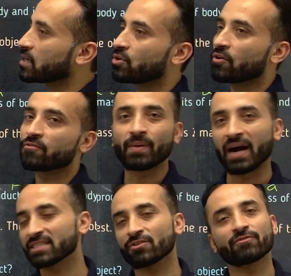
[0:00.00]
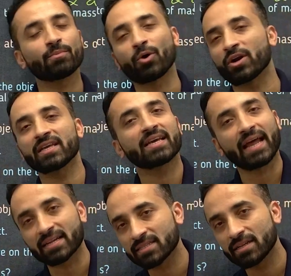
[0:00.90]
of mass of the body and
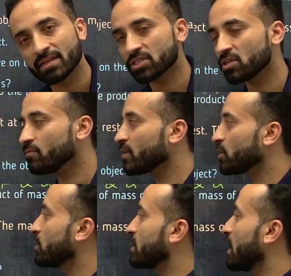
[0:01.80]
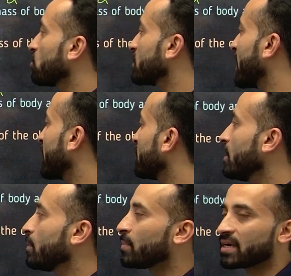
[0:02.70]
acceleration. We don't doubt that,
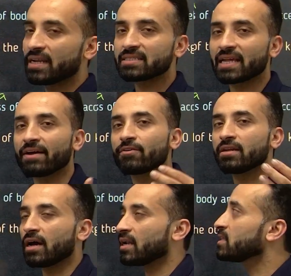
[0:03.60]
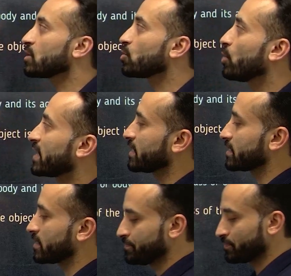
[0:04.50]
but let's have another go at it.
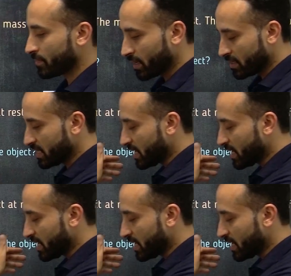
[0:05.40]
See